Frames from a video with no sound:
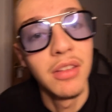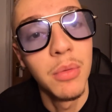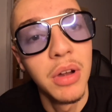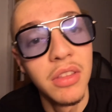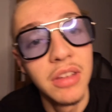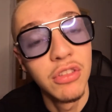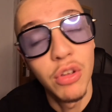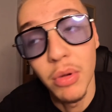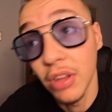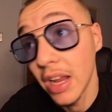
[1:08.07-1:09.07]
I wanted to
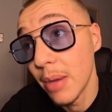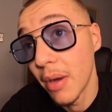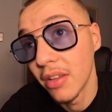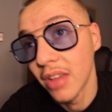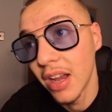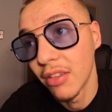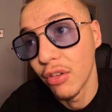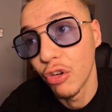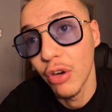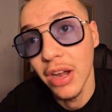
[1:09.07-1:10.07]
do a daily mindset lesson
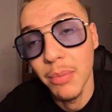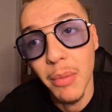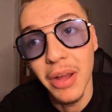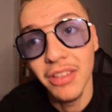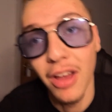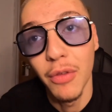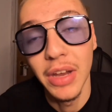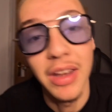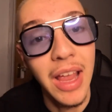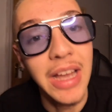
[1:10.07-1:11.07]
created by myself and a
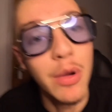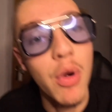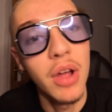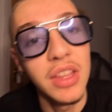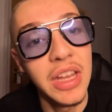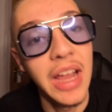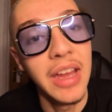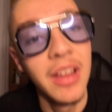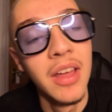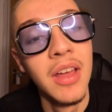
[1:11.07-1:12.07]
daily quote of the day